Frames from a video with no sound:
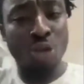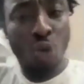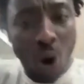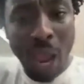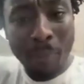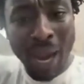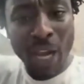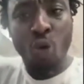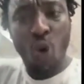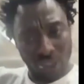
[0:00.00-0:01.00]
I should go and
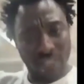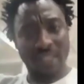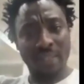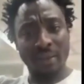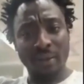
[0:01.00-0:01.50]
buy gauze.